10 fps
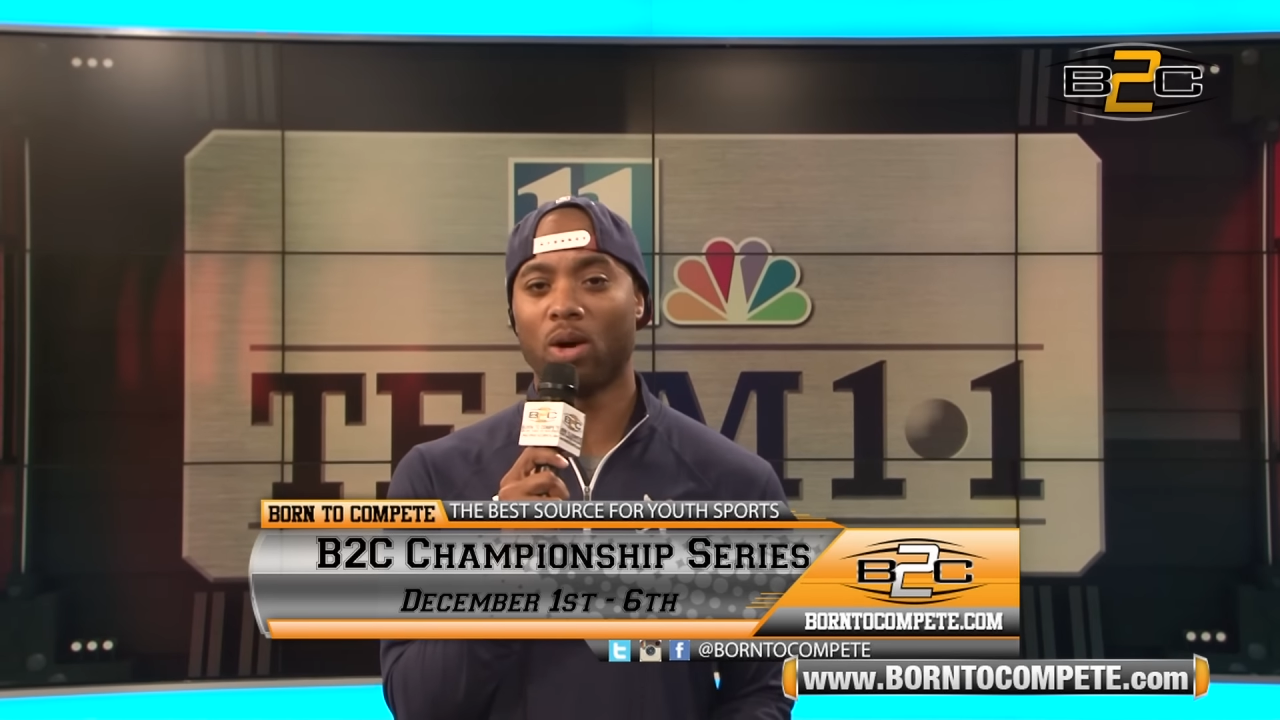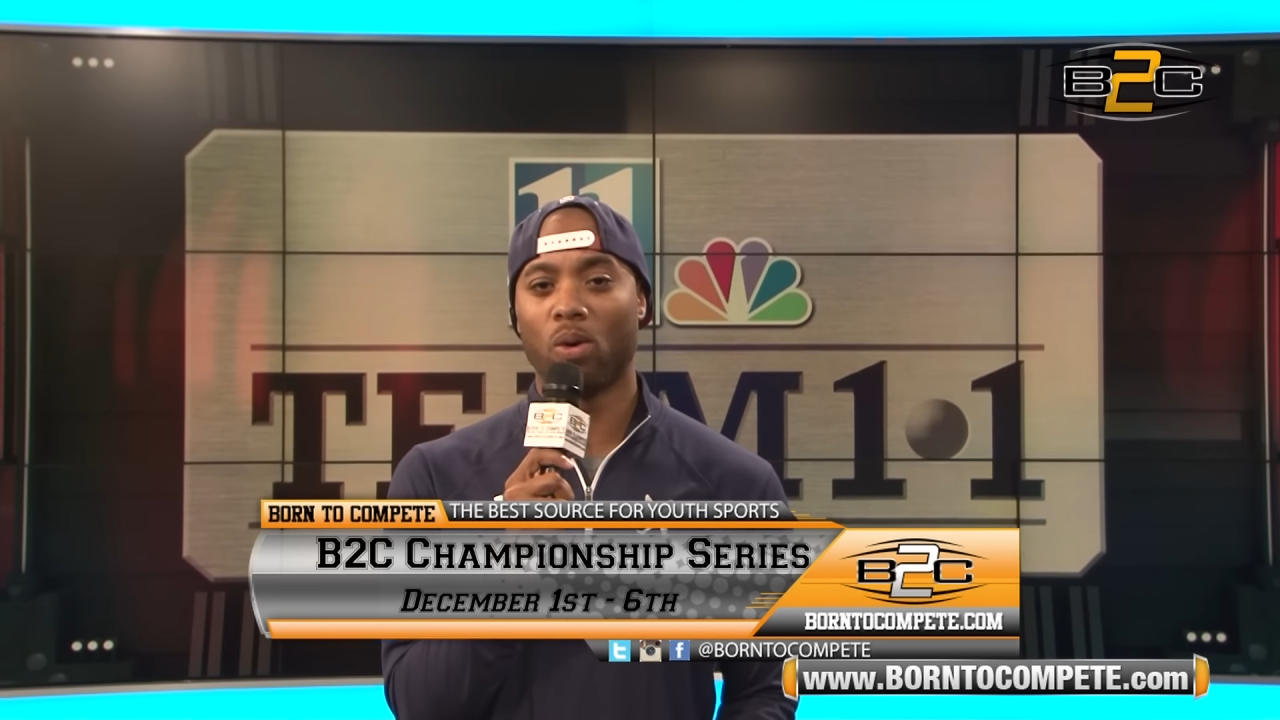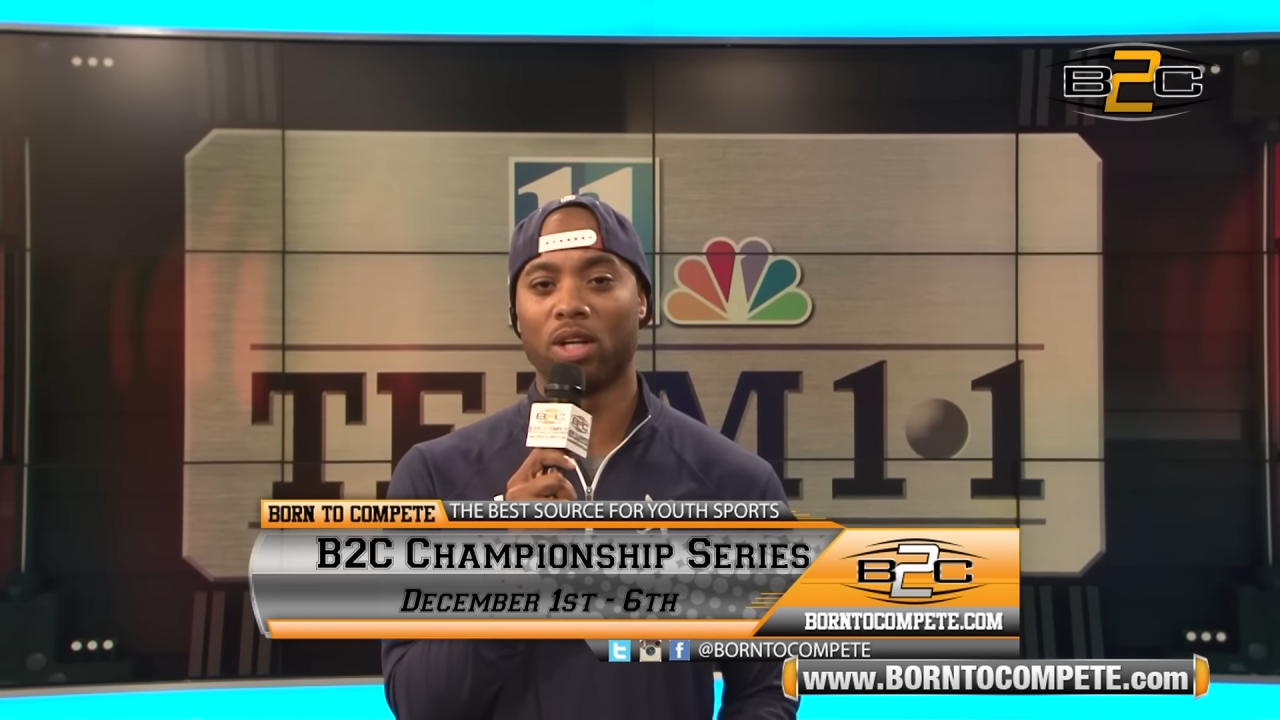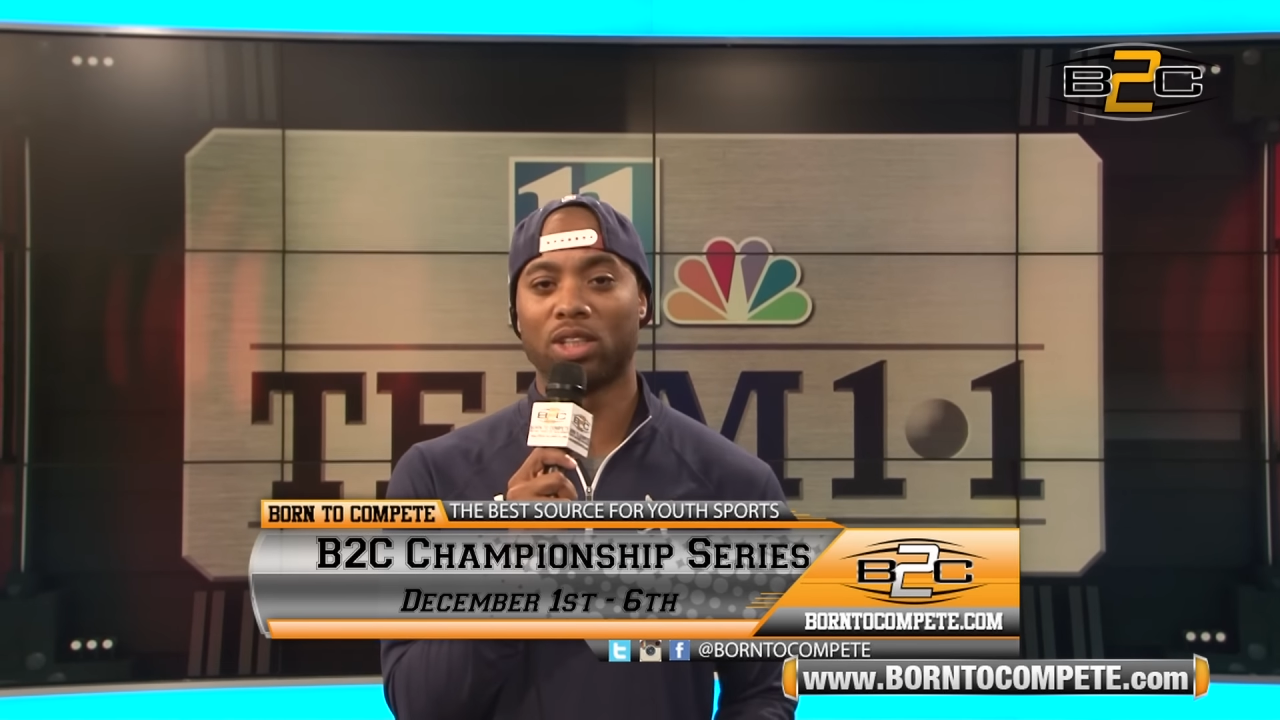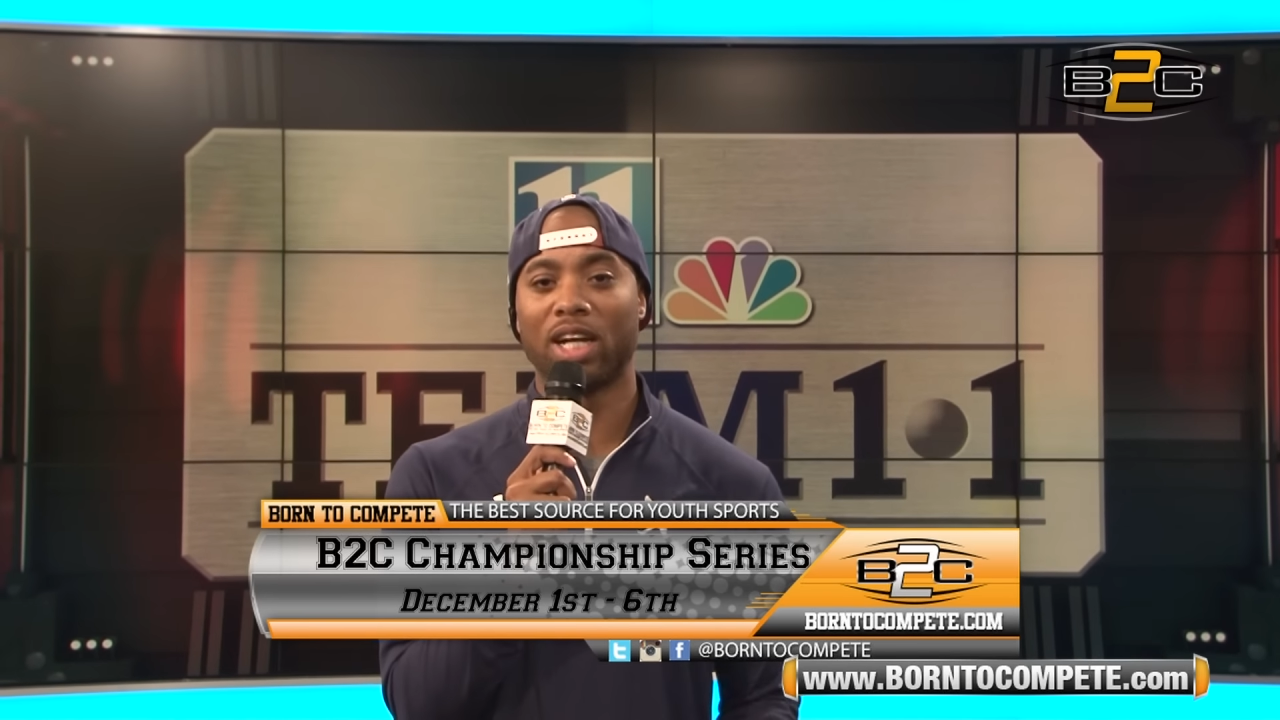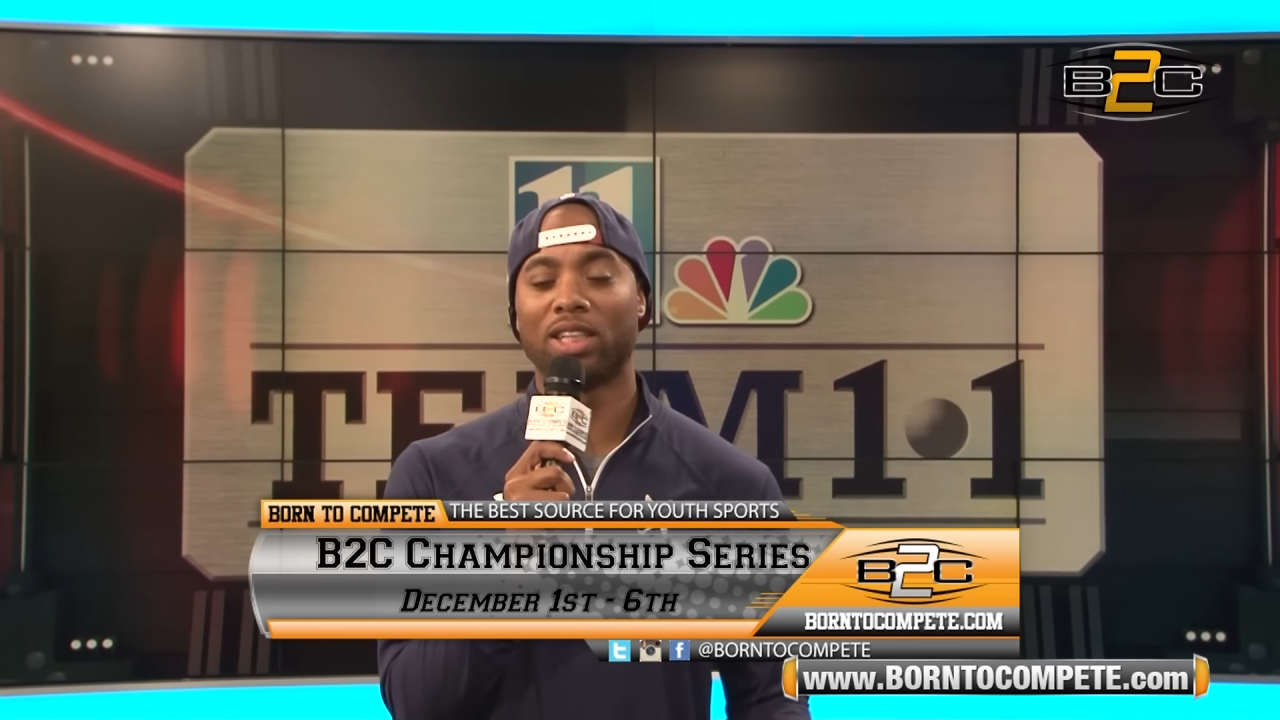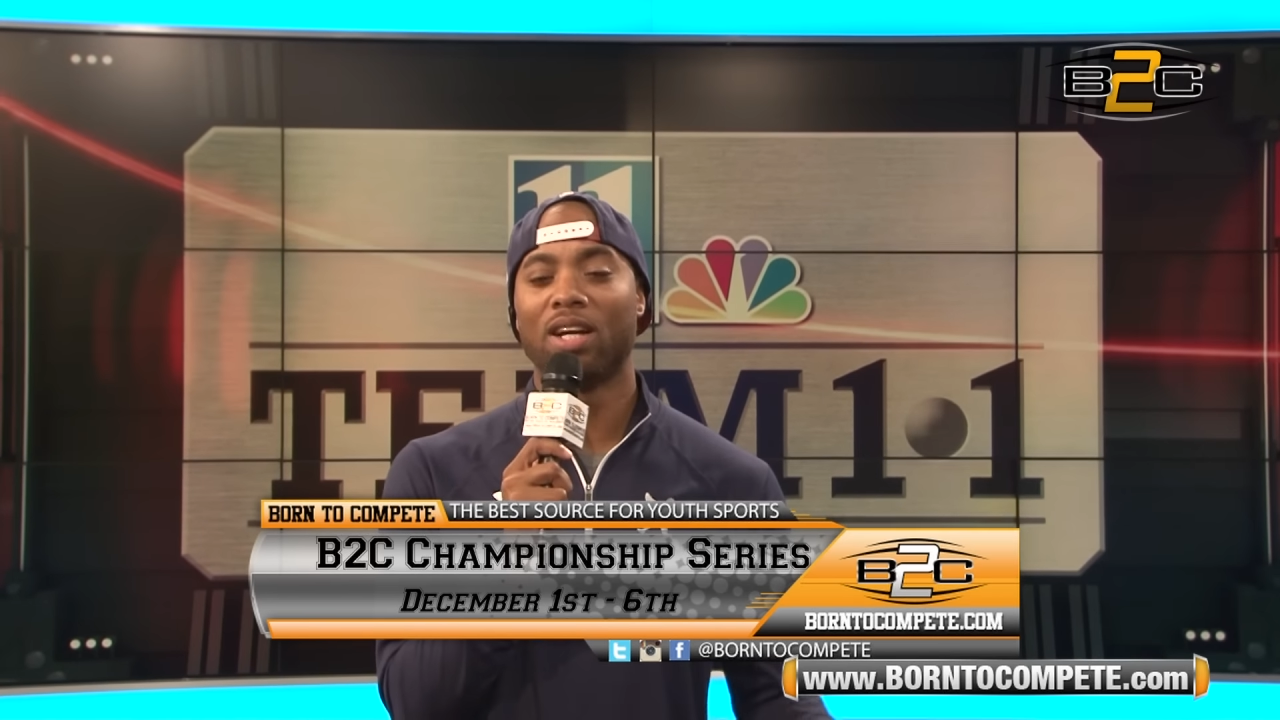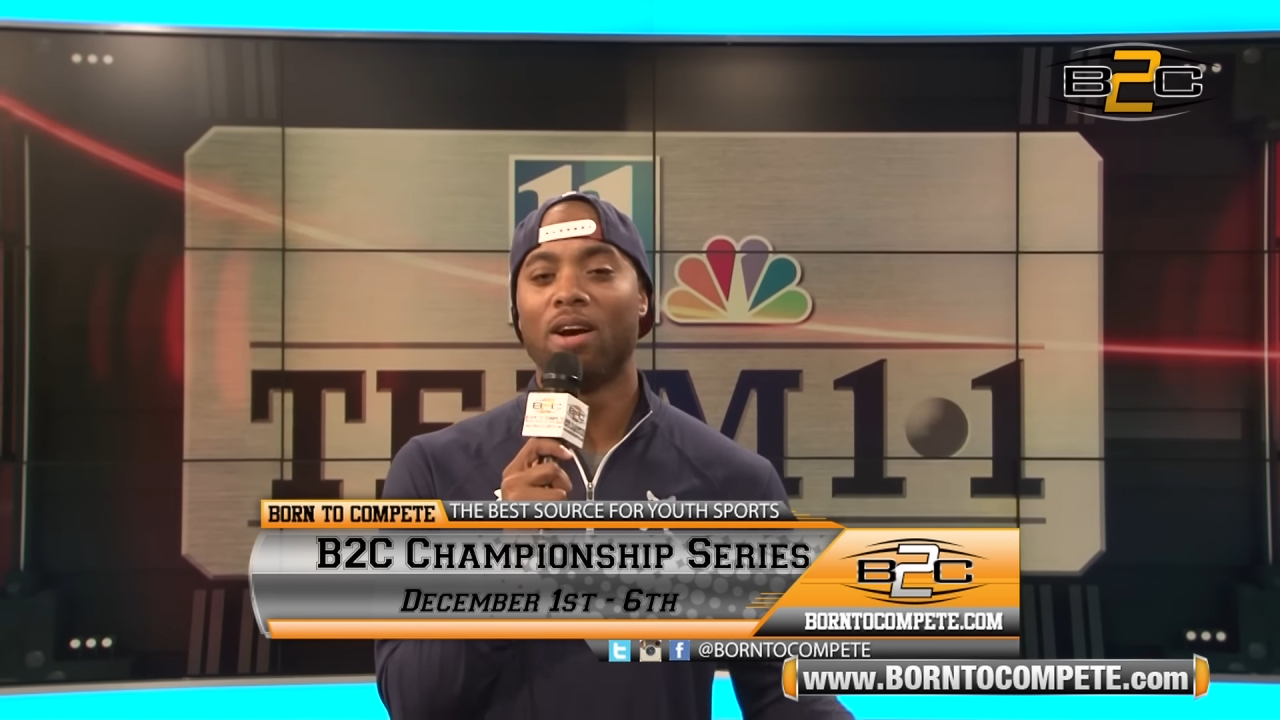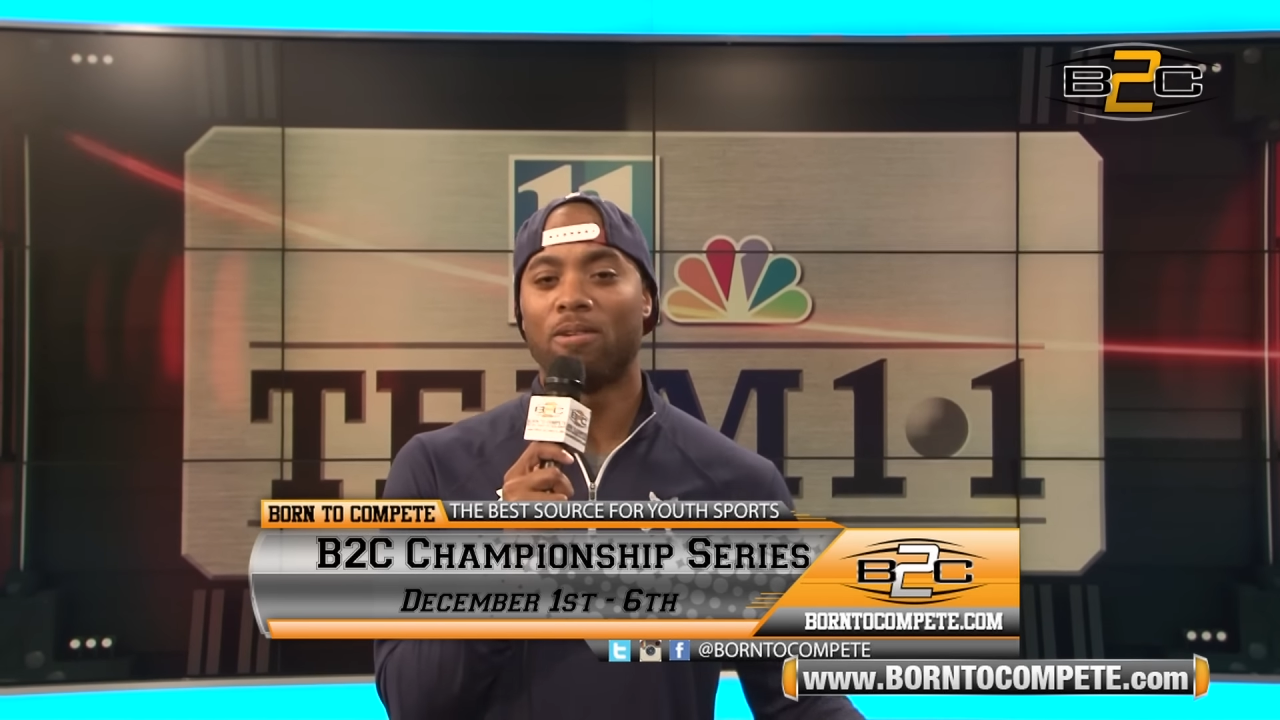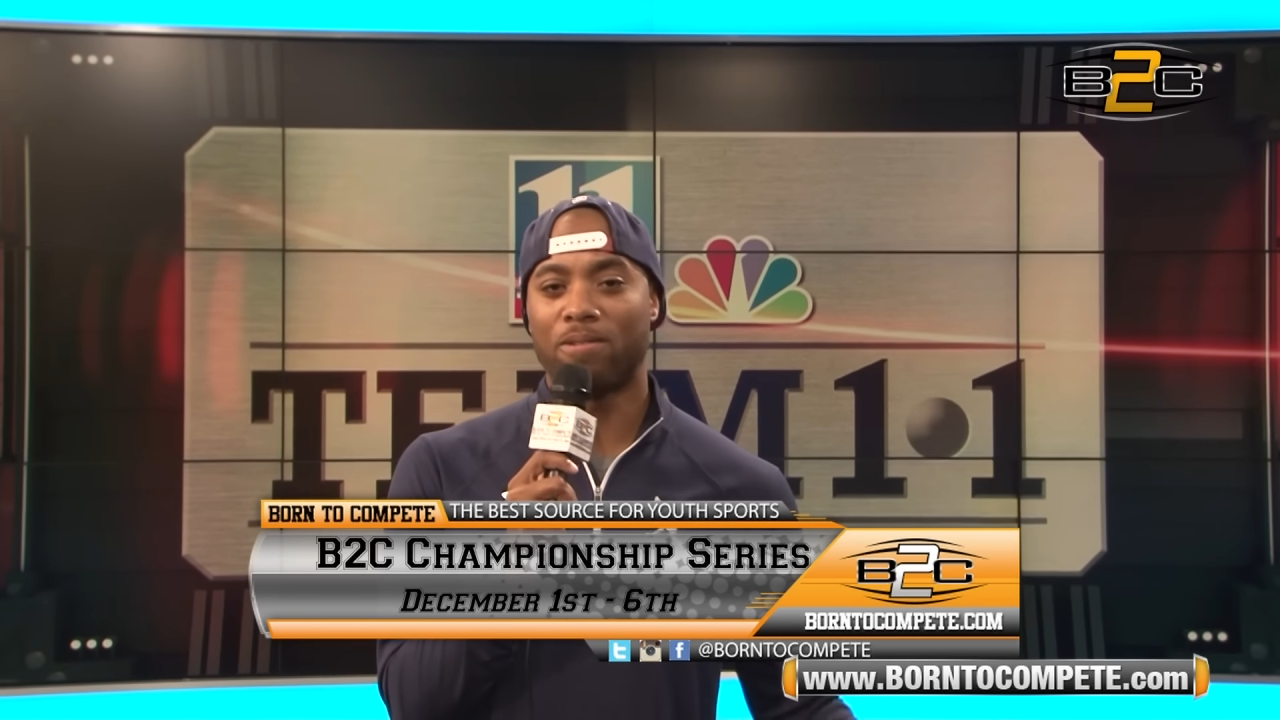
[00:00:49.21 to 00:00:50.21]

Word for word: that organization,